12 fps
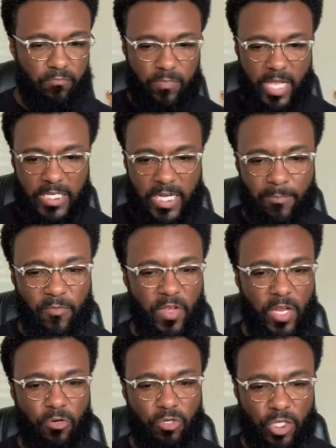that type of
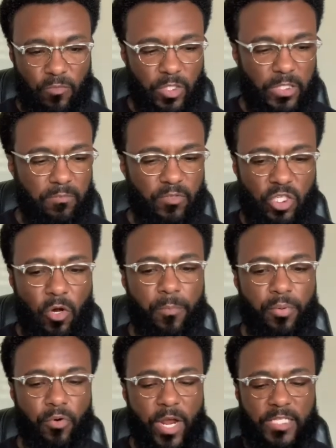energy was so
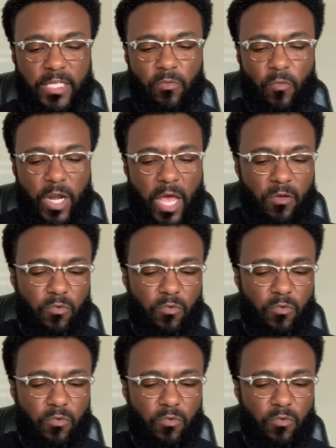present when I